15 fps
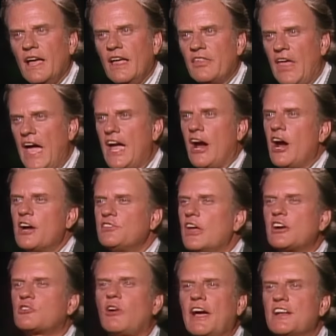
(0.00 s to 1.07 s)
they heard
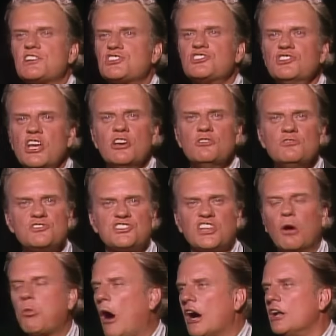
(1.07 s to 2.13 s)
the greatest news
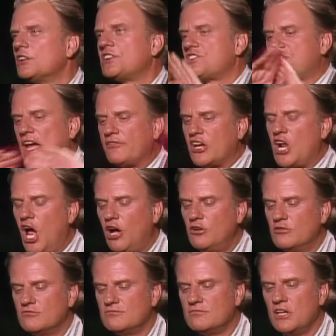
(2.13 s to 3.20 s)
the world has ever
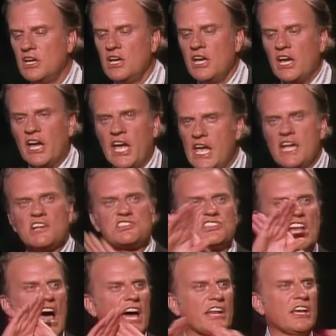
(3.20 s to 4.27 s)
known. He is
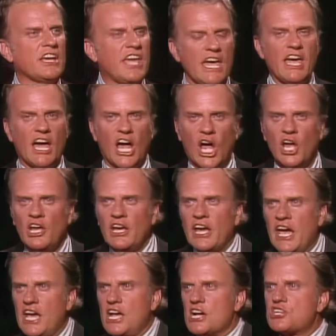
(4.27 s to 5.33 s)
not here.
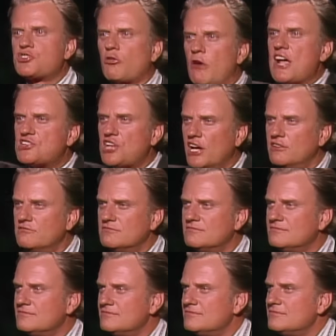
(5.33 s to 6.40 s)
He is risen.
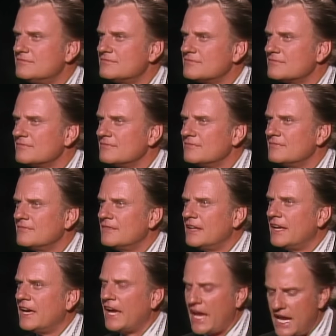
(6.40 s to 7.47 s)

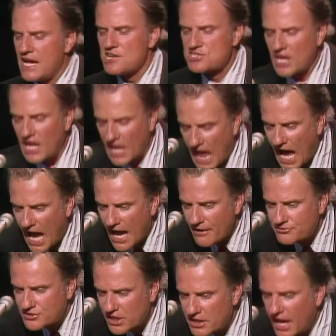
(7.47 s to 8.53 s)
He is
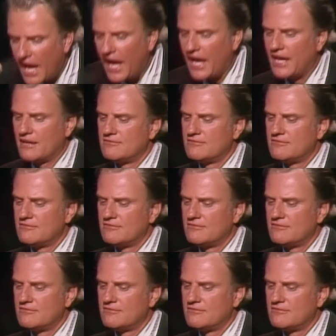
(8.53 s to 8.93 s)
alive today.